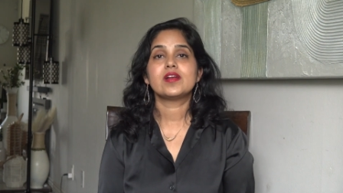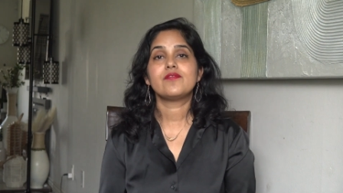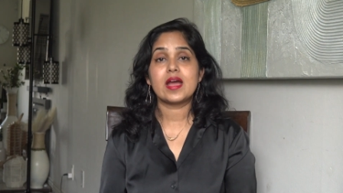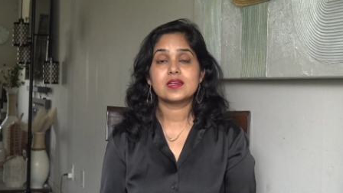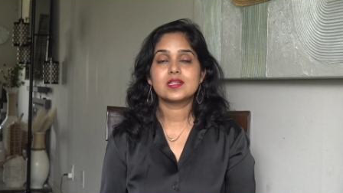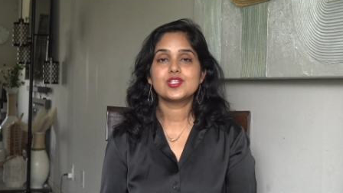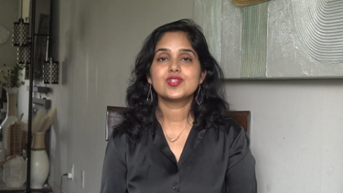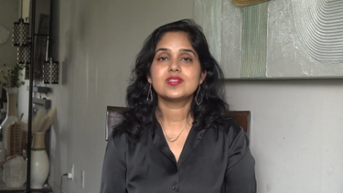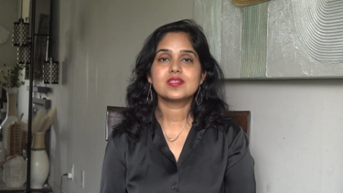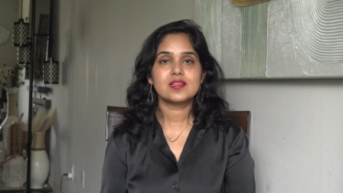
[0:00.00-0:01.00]

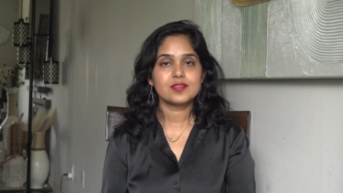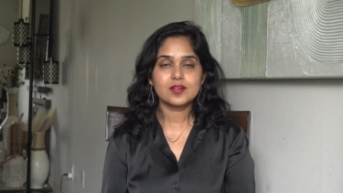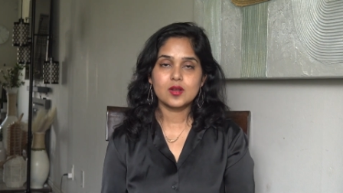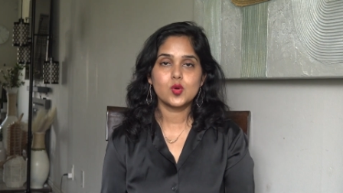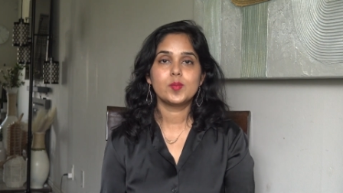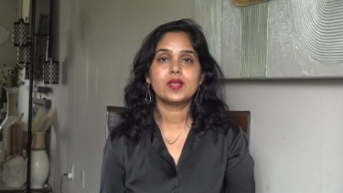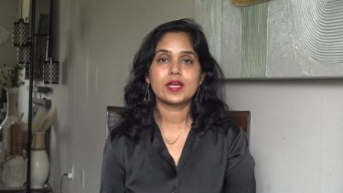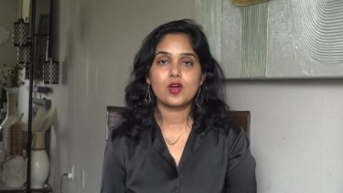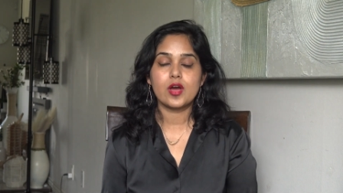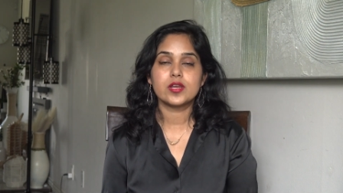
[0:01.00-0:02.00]
advantages in the global
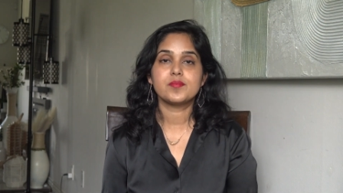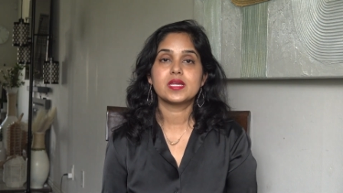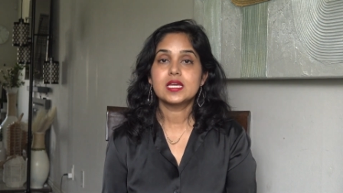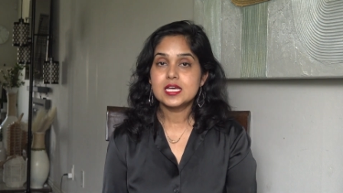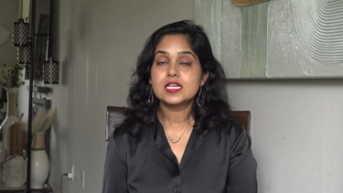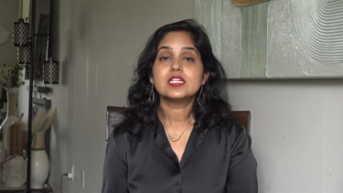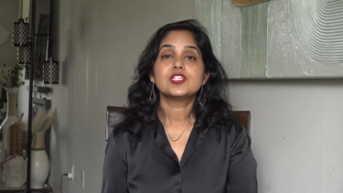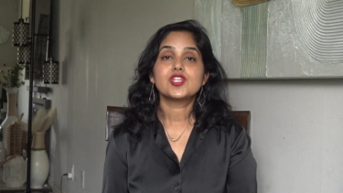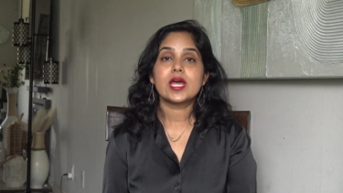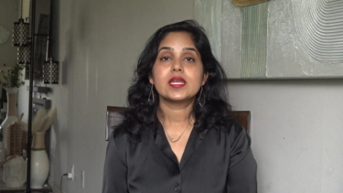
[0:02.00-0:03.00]
economy.
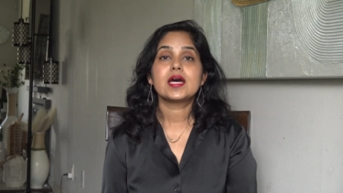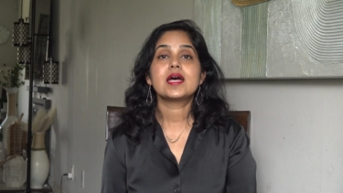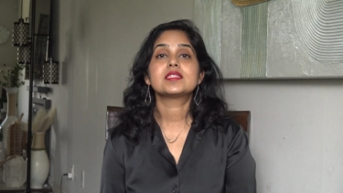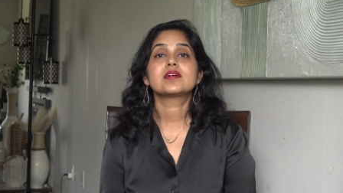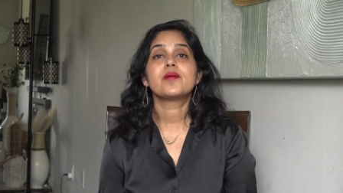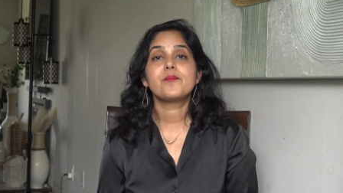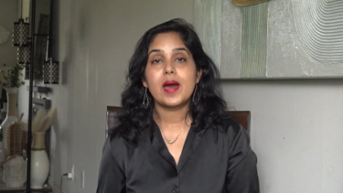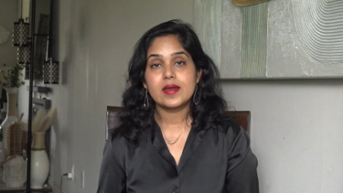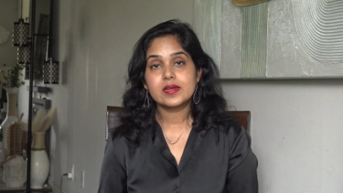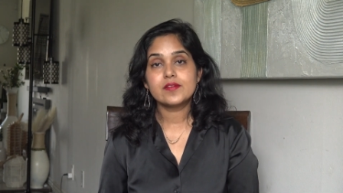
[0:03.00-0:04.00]
China has a
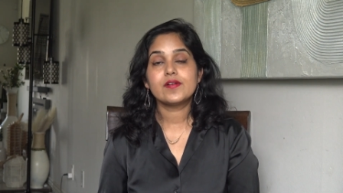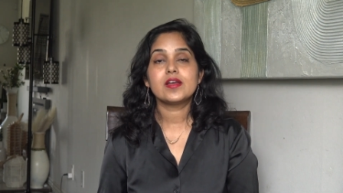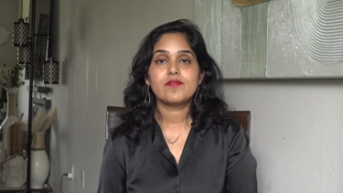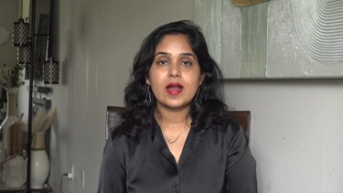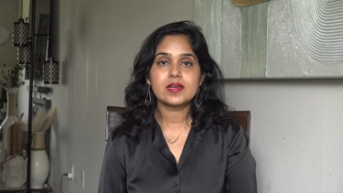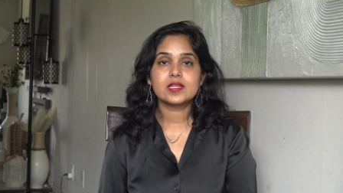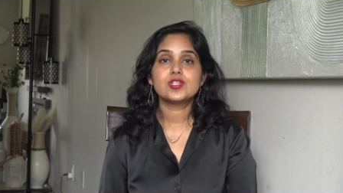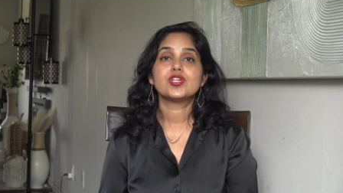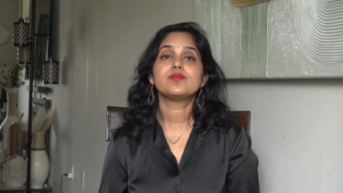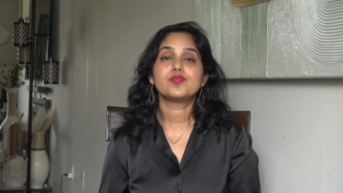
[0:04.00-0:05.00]
comparative
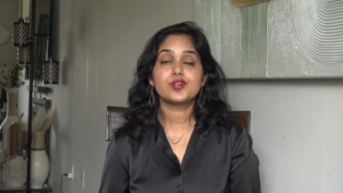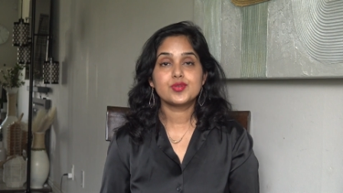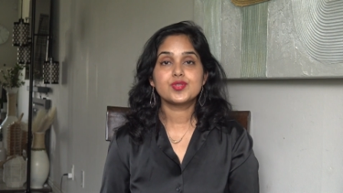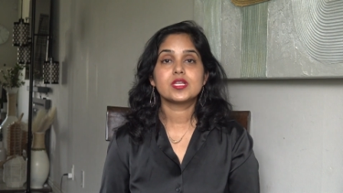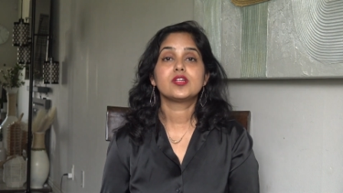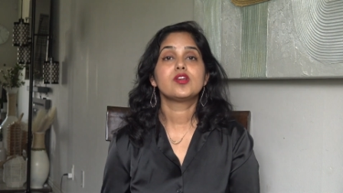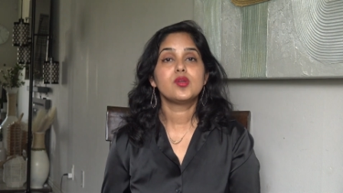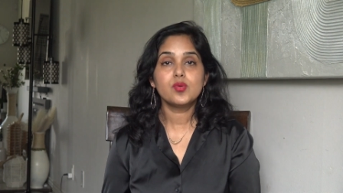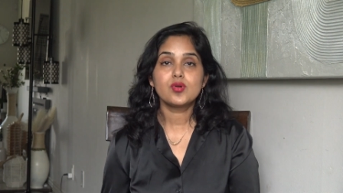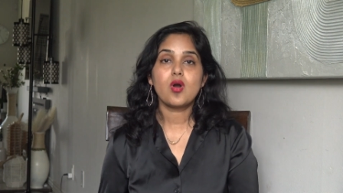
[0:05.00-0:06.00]
advantage in producing
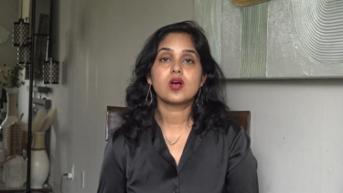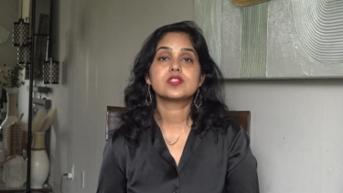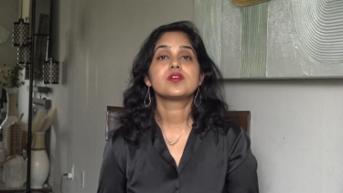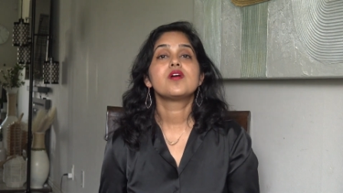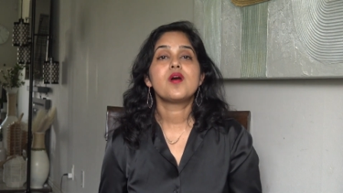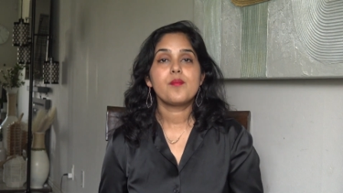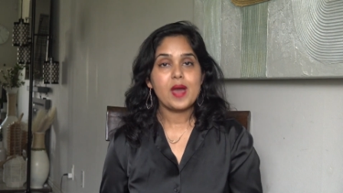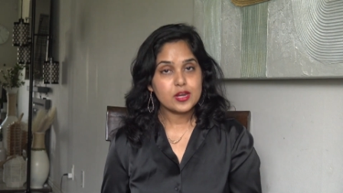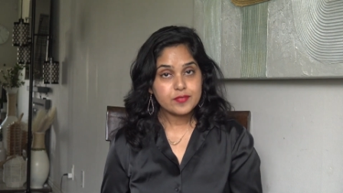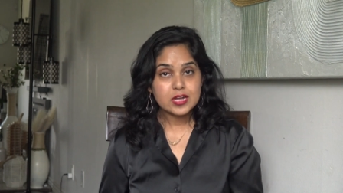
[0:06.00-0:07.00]
low cost
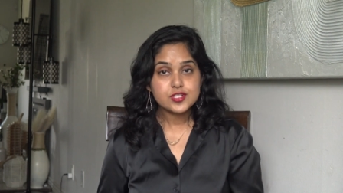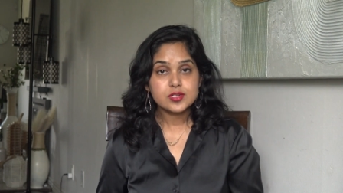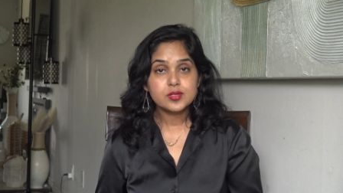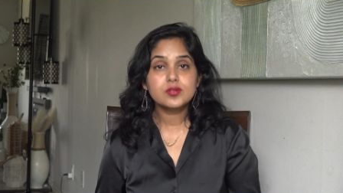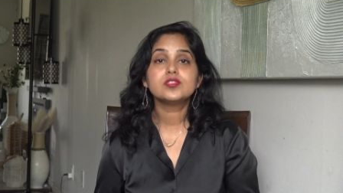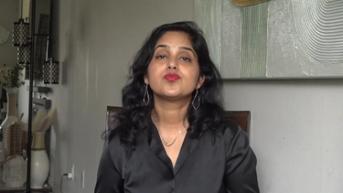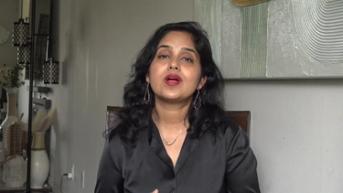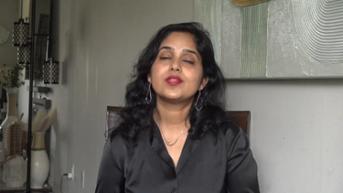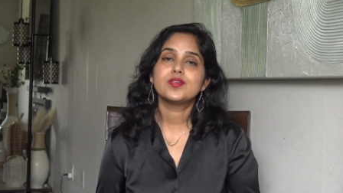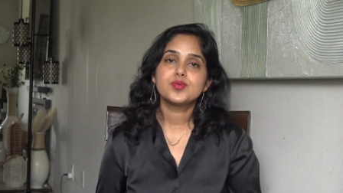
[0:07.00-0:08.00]
manufactured goods,
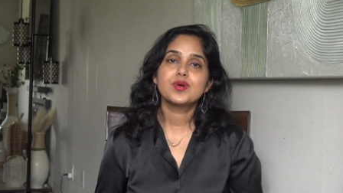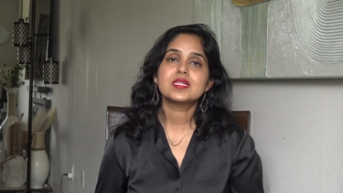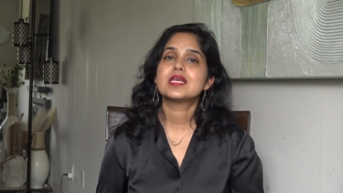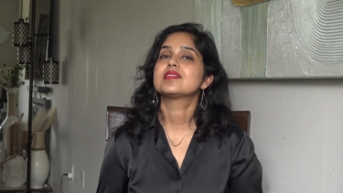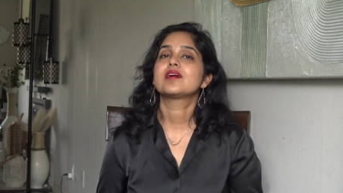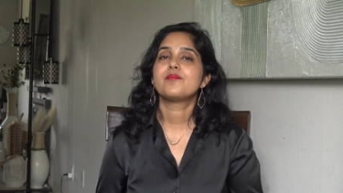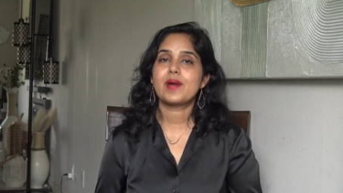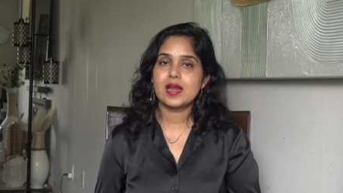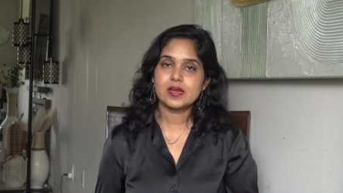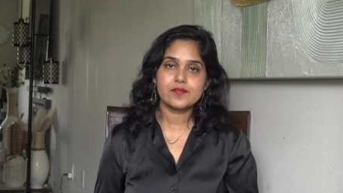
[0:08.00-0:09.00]
while the US has a
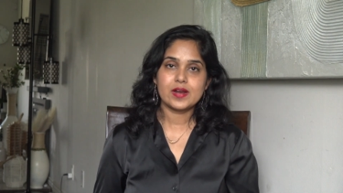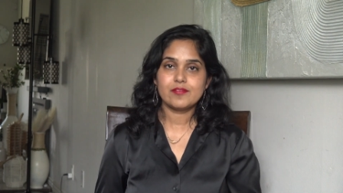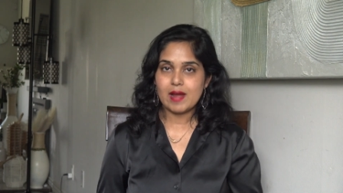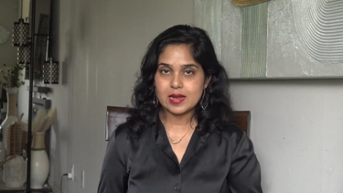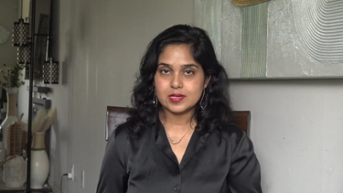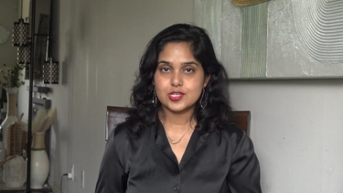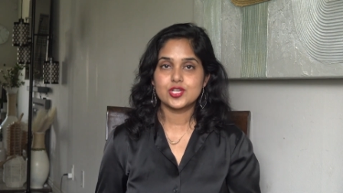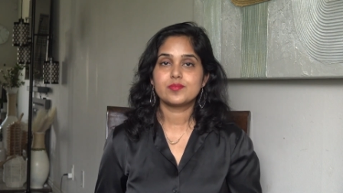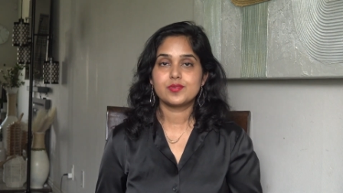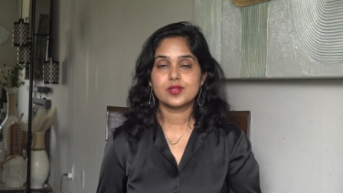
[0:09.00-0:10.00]
comparative advantage
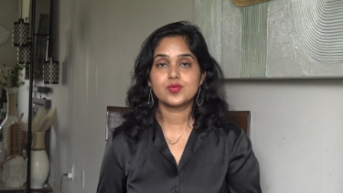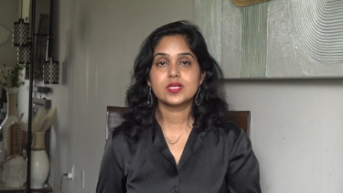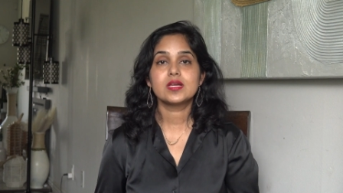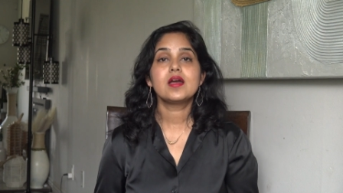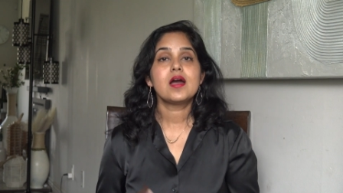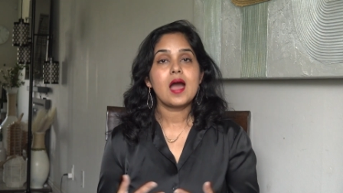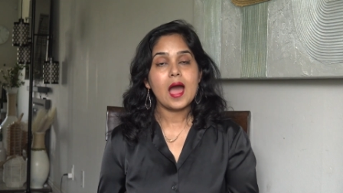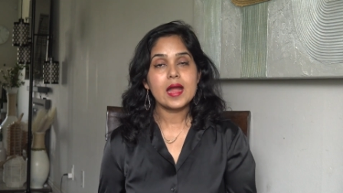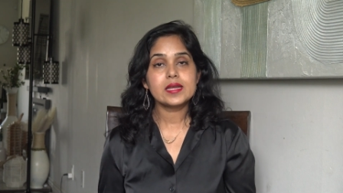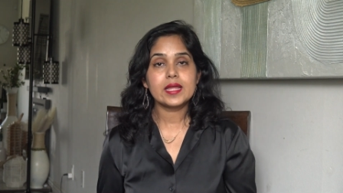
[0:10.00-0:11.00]
in producing
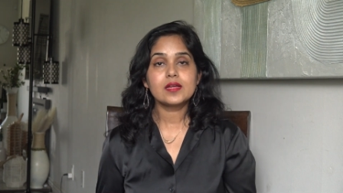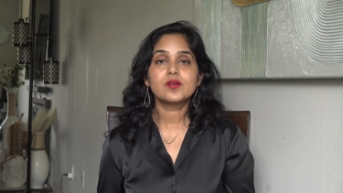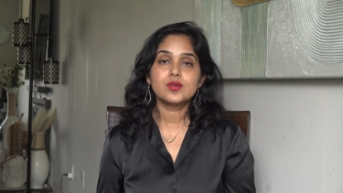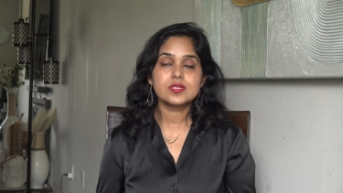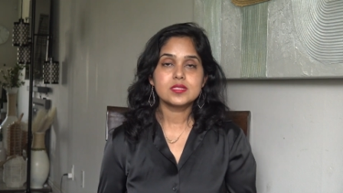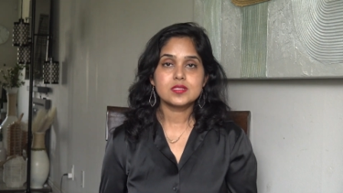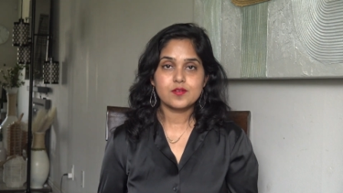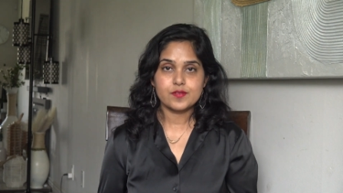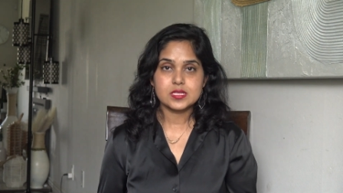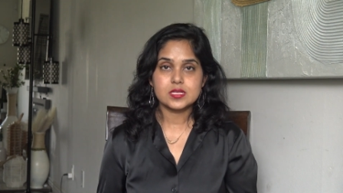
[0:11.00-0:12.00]
high tech goods and
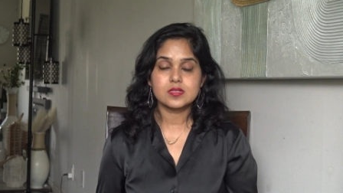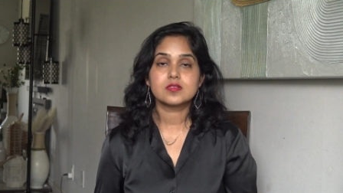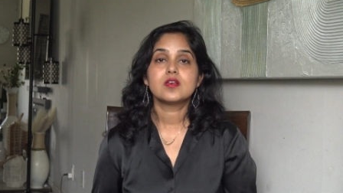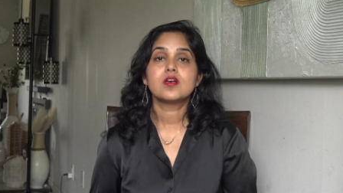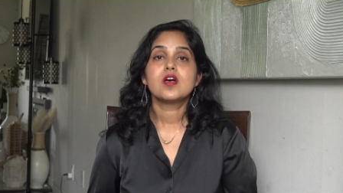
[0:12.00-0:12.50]
services.